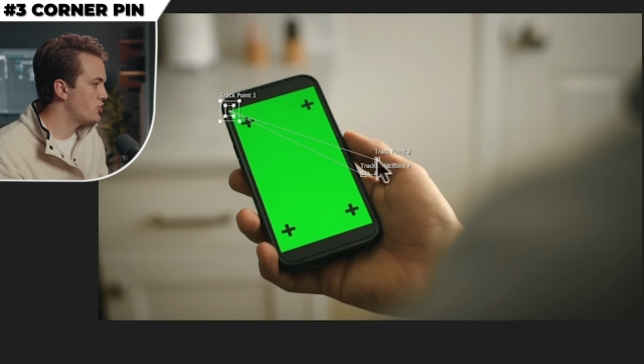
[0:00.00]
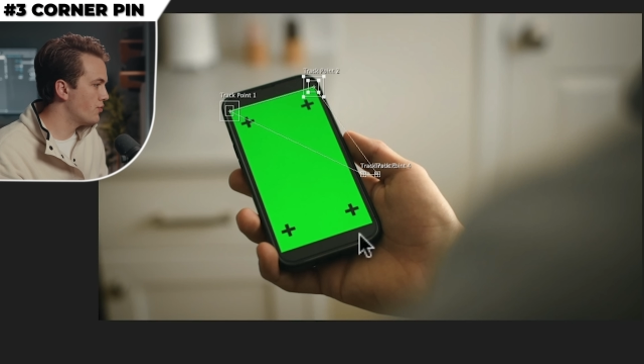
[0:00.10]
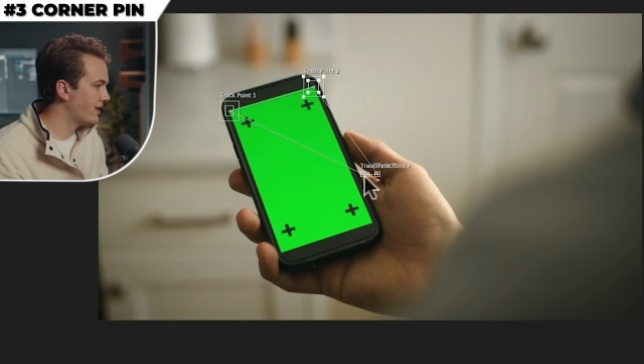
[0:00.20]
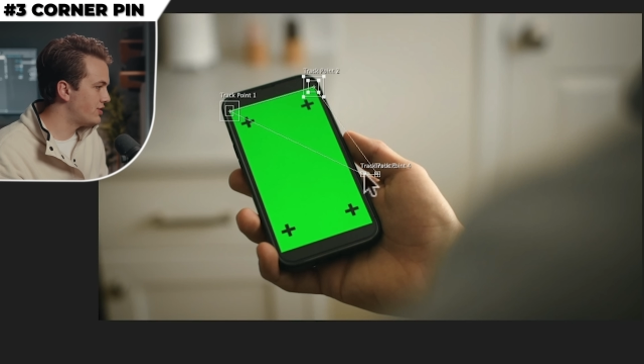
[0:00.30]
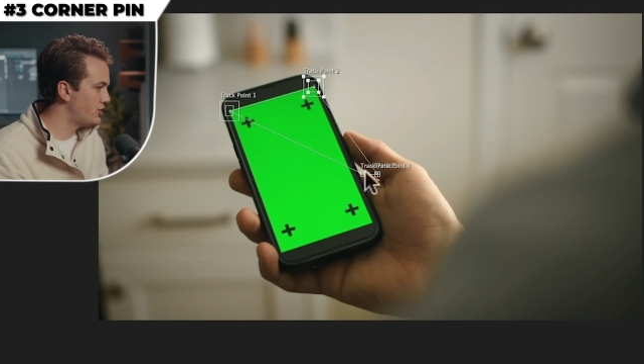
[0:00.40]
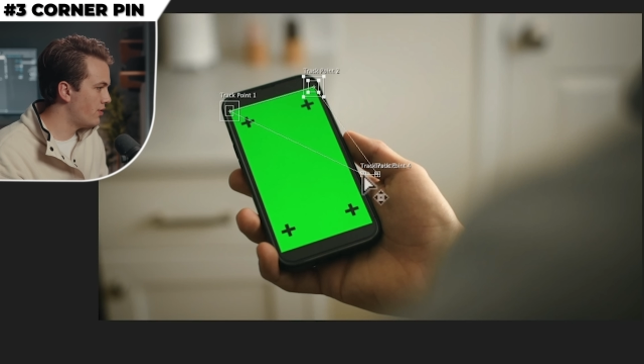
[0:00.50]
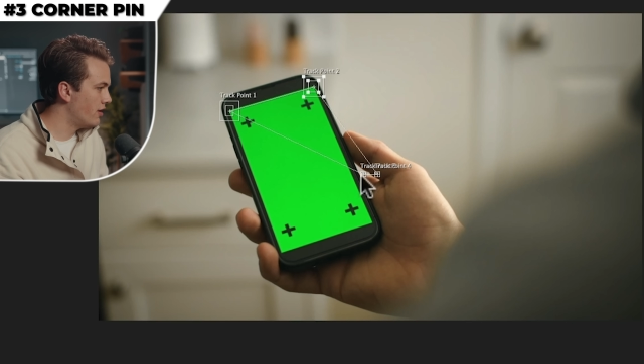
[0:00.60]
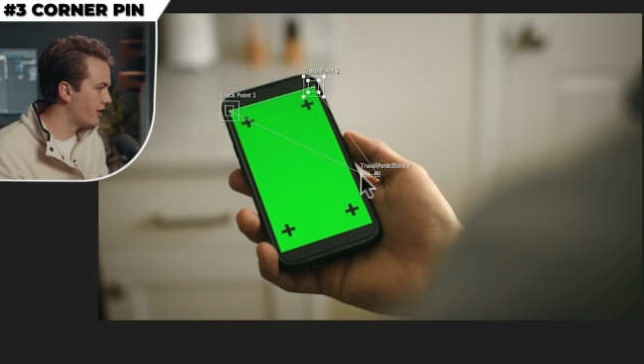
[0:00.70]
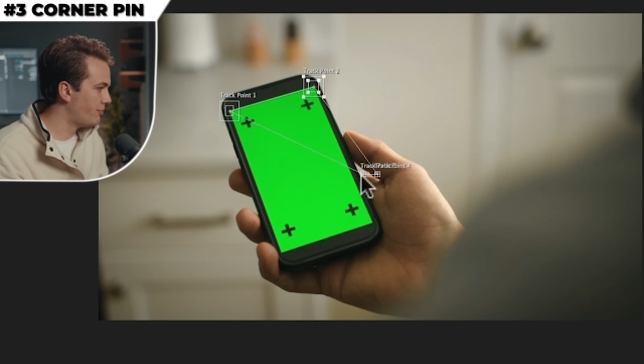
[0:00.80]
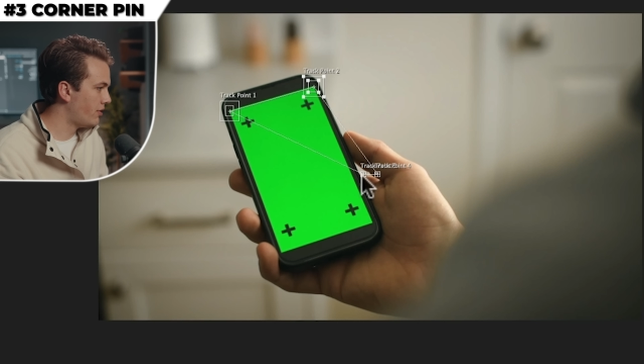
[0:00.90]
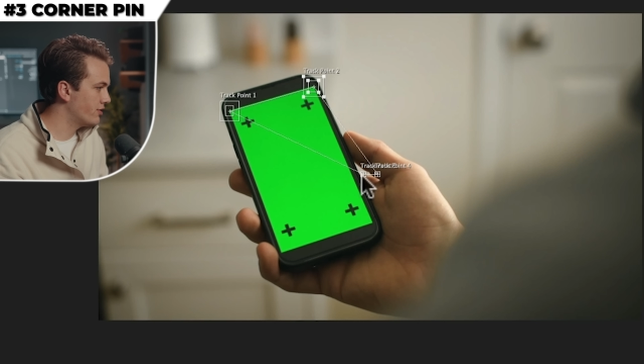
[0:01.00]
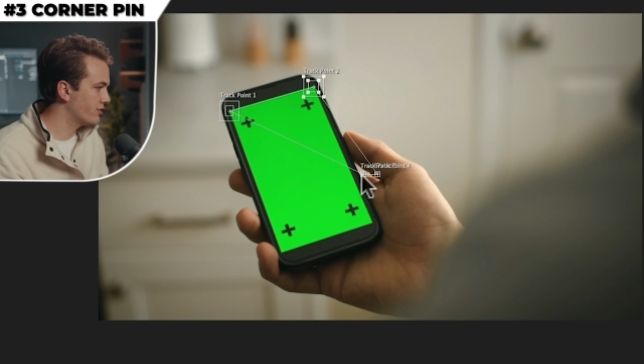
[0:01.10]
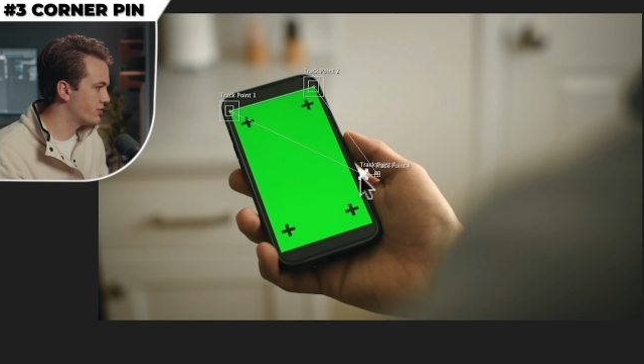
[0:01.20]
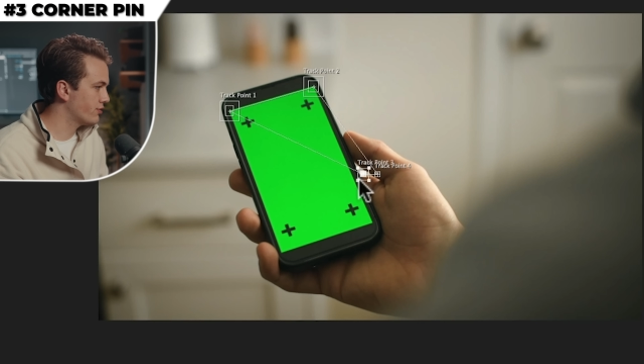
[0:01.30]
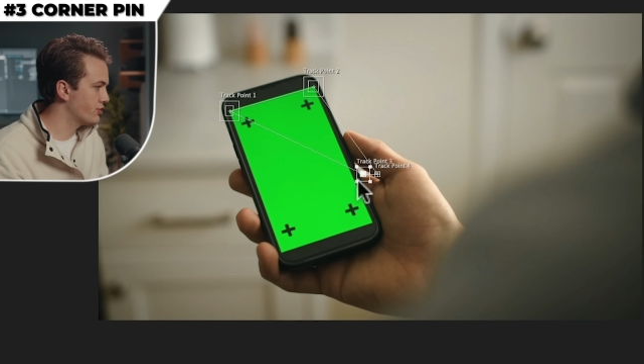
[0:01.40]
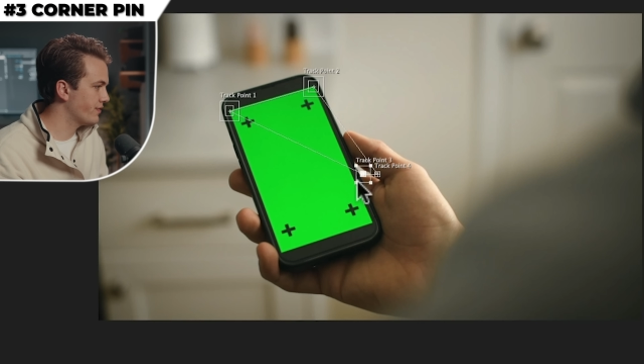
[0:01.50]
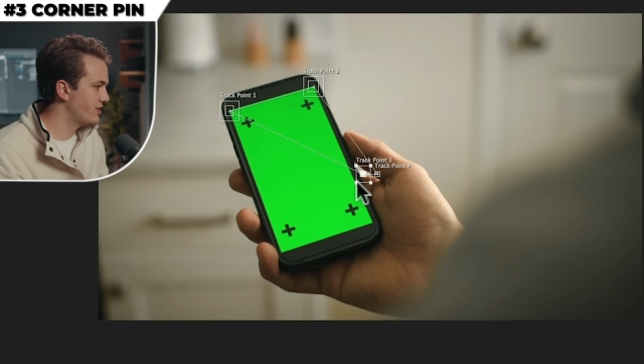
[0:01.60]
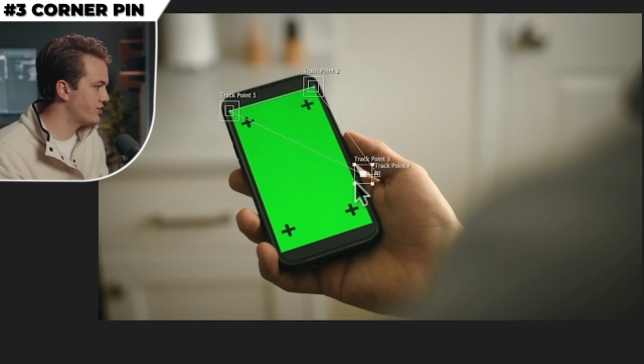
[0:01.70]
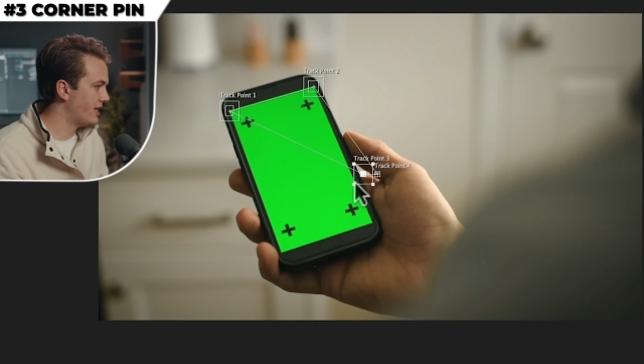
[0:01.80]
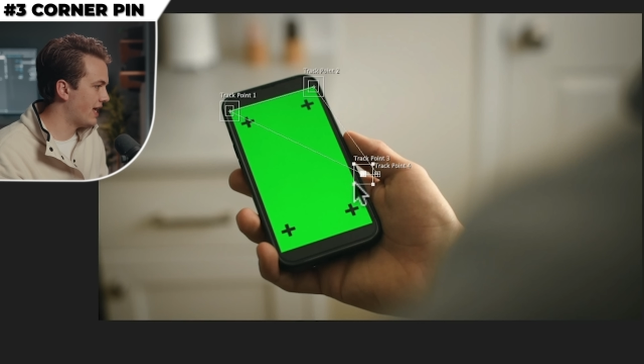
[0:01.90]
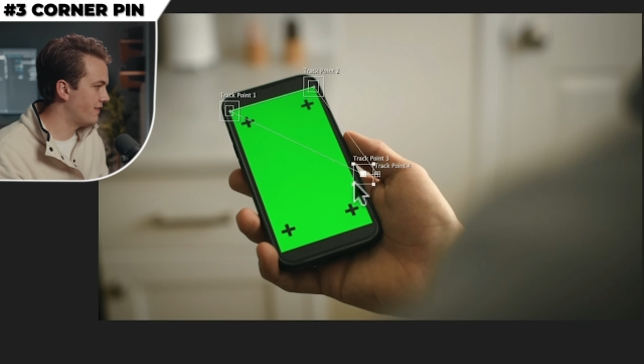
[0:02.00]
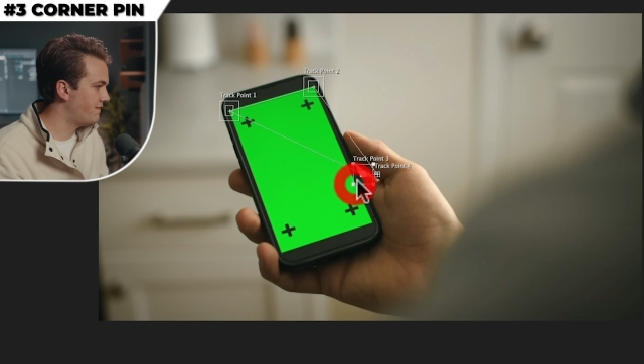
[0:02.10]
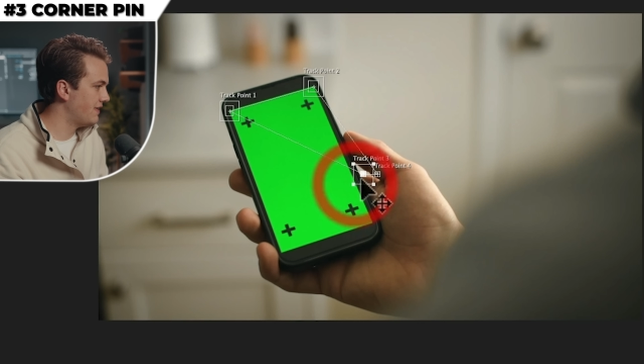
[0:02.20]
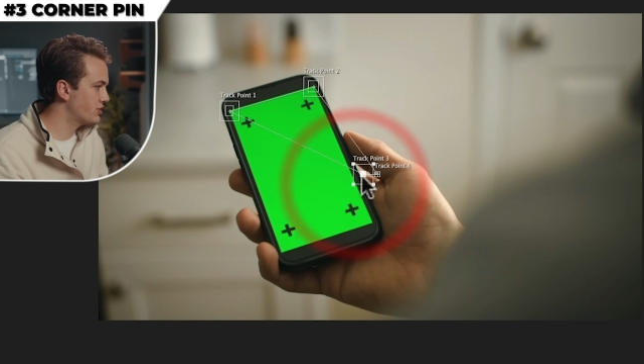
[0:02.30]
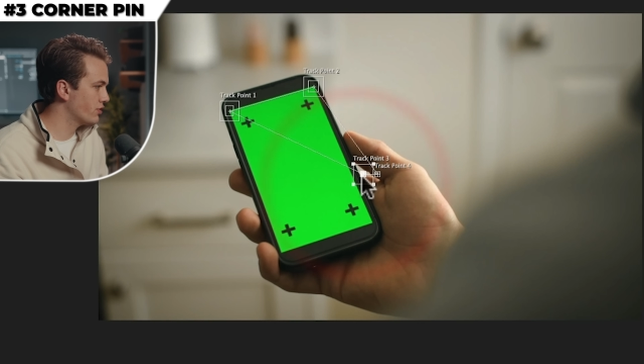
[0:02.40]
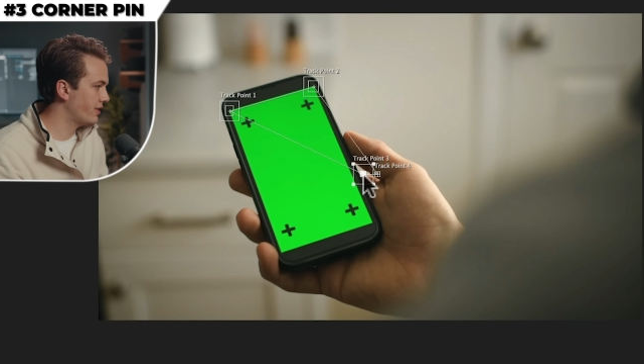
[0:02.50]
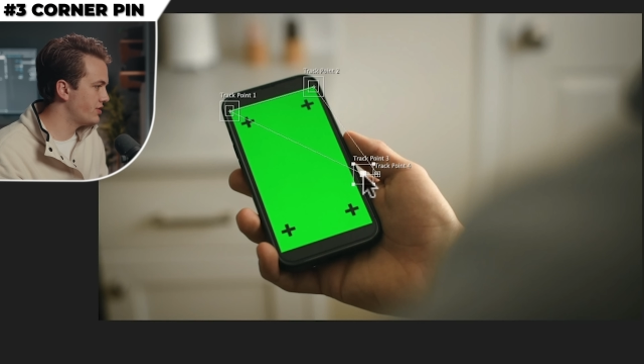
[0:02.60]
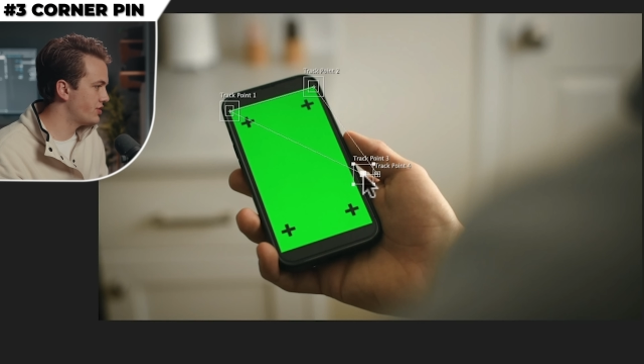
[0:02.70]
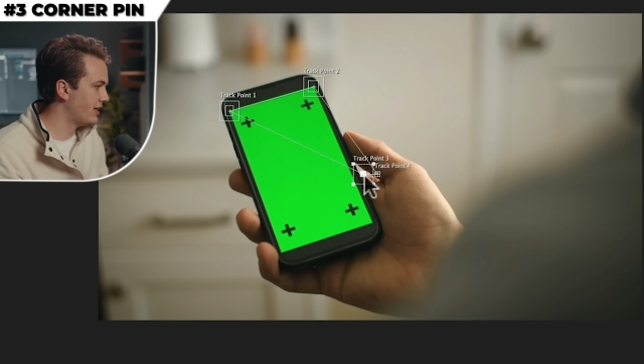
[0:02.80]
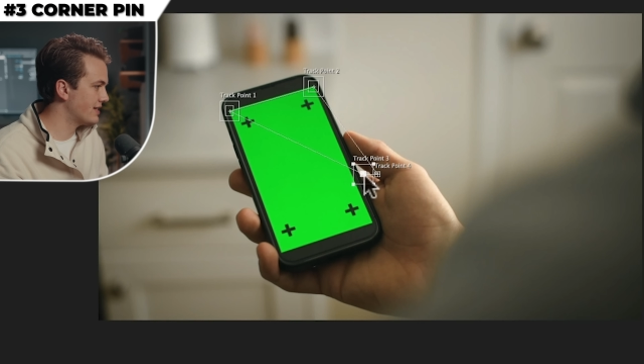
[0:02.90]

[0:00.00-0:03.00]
Don't get too hung up on your search region and feature region.